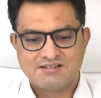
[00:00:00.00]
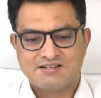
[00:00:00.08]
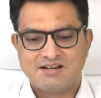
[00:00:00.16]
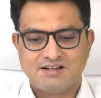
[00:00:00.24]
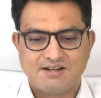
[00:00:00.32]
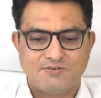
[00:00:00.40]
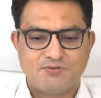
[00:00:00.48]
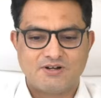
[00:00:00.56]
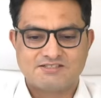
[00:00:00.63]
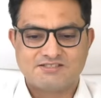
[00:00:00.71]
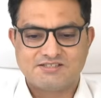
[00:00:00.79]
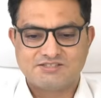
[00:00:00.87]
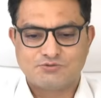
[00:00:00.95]

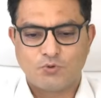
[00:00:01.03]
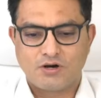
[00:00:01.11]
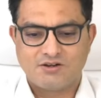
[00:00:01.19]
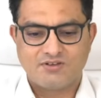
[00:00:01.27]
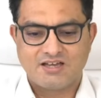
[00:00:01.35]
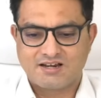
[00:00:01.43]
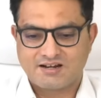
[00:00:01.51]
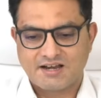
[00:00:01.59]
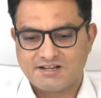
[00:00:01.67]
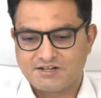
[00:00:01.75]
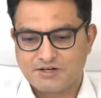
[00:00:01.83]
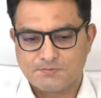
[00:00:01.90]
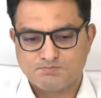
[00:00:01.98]
versus what we are right now.